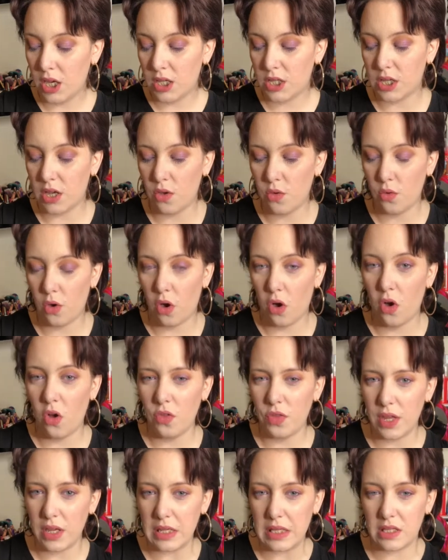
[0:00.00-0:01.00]
So
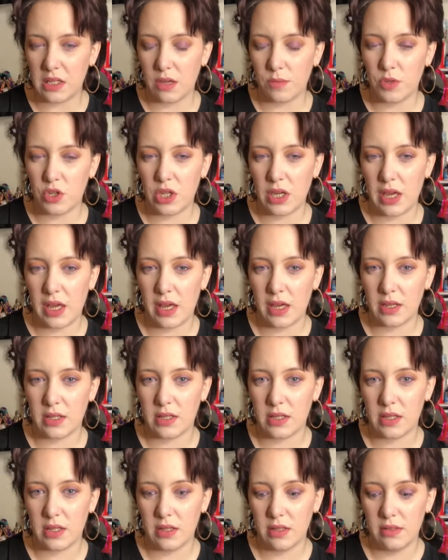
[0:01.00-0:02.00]
on that
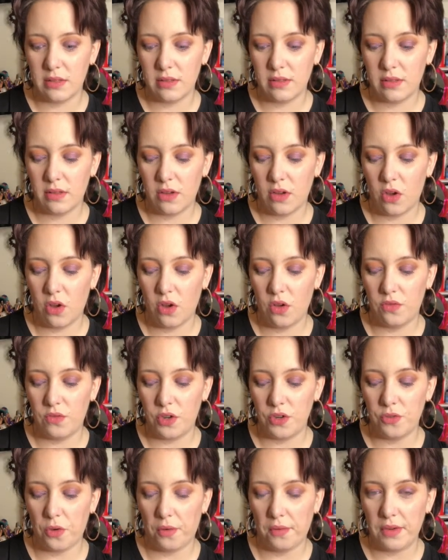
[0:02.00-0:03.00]
subject of
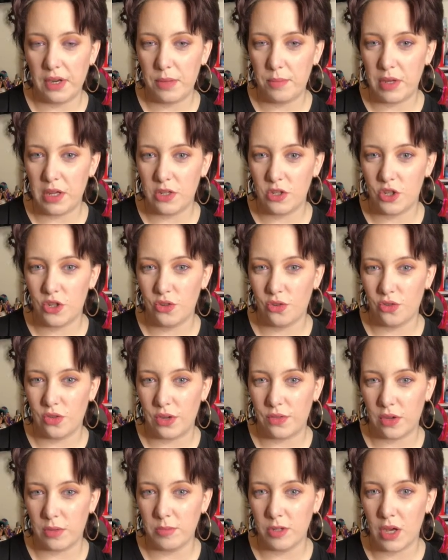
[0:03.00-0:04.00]
not really being sure
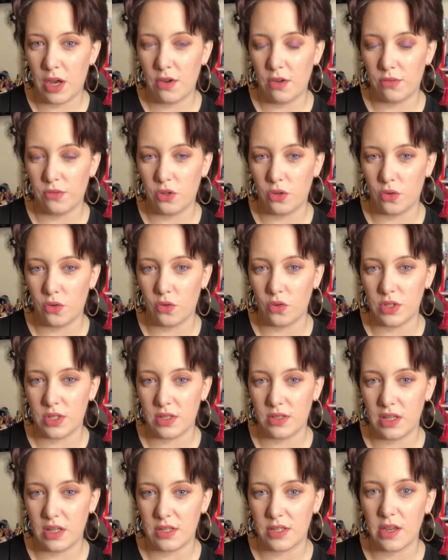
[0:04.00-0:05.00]
if I'm going off course,
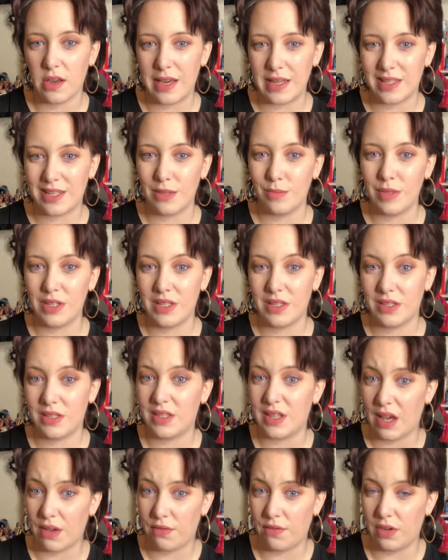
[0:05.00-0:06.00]
this item is
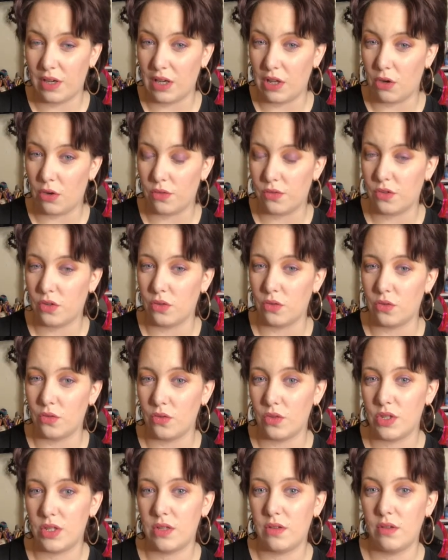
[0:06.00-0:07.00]
definitely off
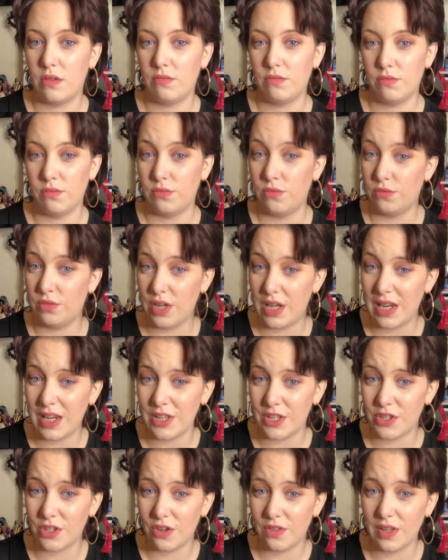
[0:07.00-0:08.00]
course.
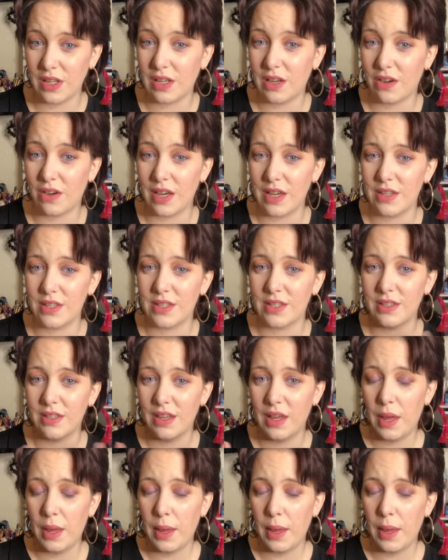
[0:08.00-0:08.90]
Really sorry guys,